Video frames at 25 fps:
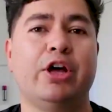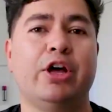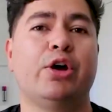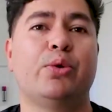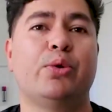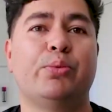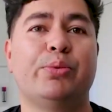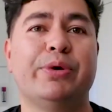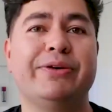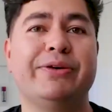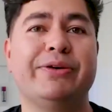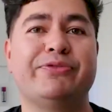
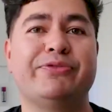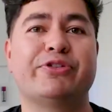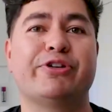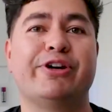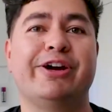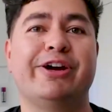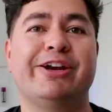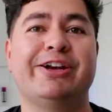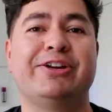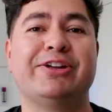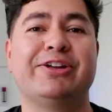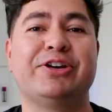We've
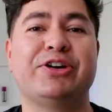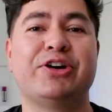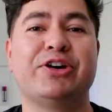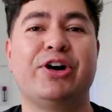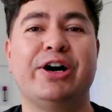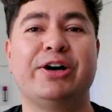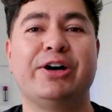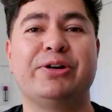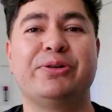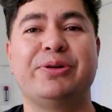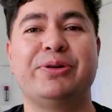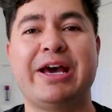created a guide
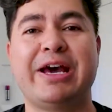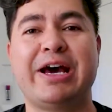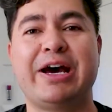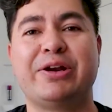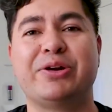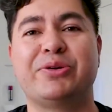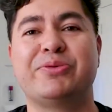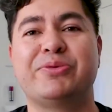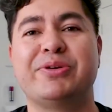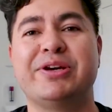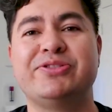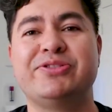on how to
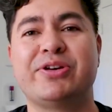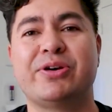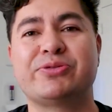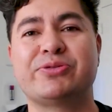read Telstra